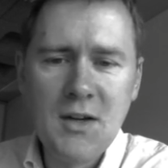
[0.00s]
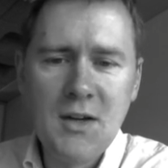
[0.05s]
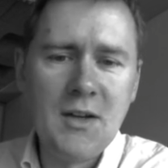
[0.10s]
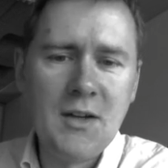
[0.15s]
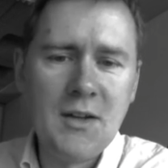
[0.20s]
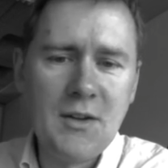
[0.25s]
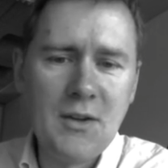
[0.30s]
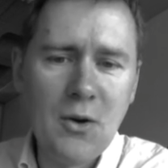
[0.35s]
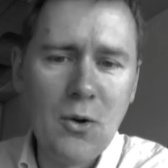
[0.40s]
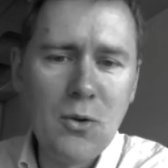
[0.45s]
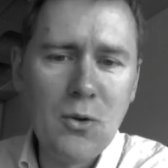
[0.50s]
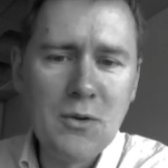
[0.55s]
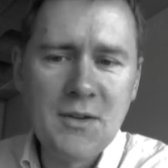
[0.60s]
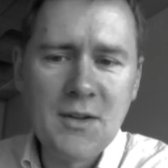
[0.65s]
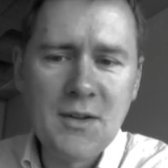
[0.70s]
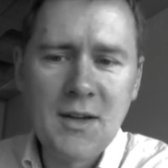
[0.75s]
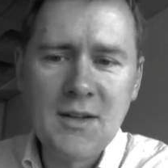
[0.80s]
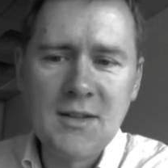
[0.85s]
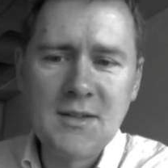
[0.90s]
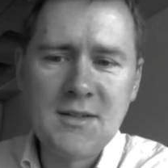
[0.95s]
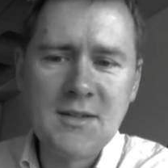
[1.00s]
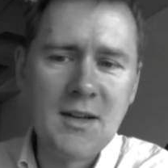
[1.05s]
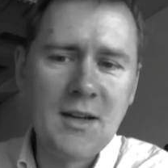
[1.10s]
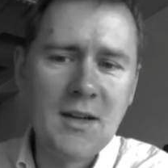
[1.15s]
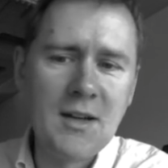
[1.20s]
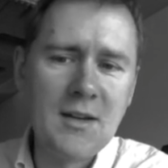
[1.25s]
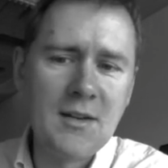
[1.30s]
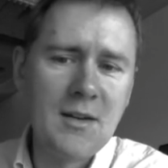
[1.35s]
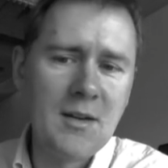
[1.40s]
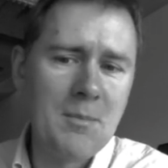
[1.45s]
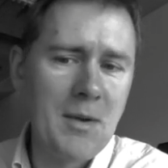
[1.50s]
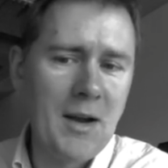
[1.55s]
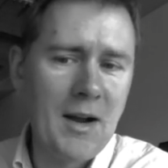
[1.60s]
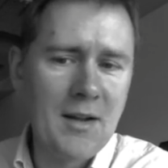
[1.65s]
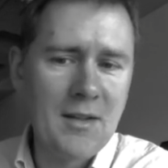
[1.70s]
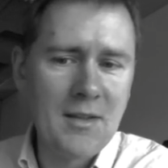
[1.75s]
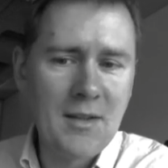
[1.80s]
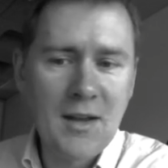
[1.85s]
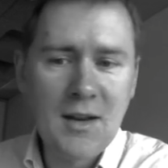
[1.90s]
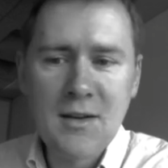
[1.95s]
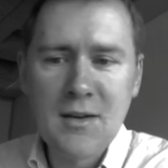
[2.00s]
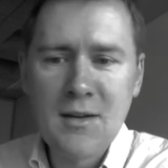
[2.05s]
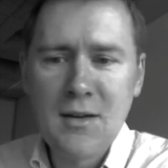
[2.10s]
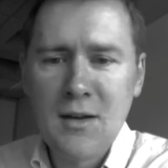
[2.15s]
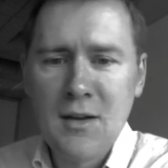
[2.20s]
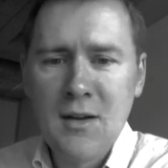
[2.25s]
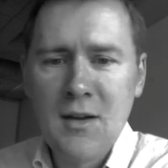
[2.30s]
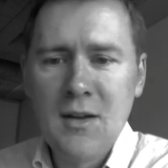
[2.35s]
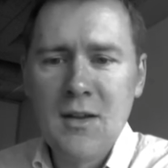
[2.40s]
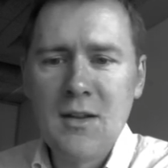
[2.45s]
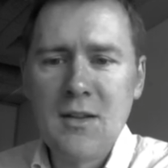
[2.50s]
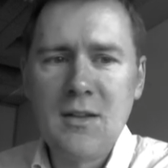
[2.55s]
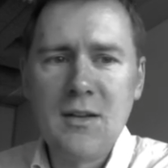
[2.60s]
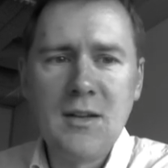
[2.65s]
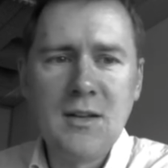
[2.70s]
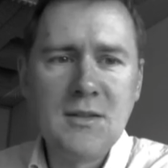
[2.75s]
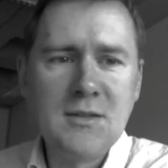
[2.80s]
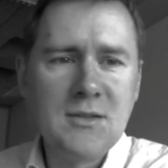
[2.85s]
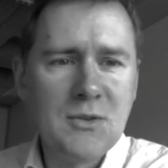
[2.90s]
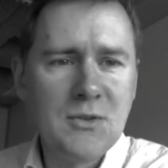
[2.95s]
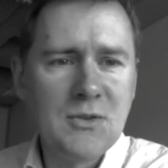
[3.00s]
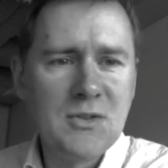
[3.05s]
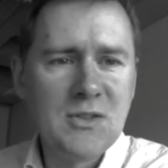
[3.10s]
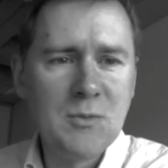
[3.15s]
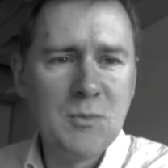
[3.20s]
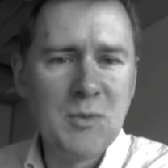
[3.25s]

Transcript: in the olden days and that back then things used to